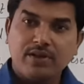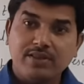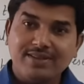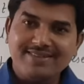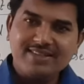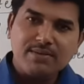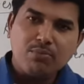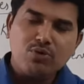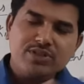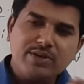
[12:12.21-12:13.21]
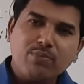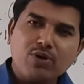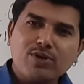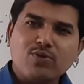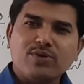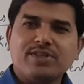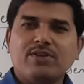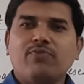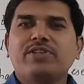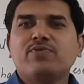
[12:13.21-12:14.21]
This is the most important
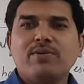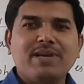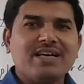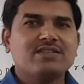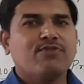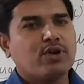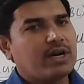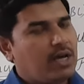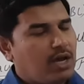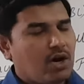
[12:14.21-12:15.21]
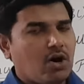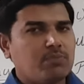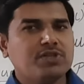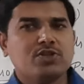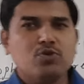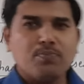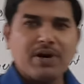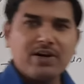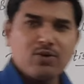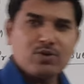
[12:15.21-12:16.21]
question which will be asked for an objective
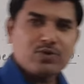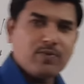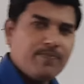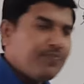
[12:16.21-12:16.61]
part also.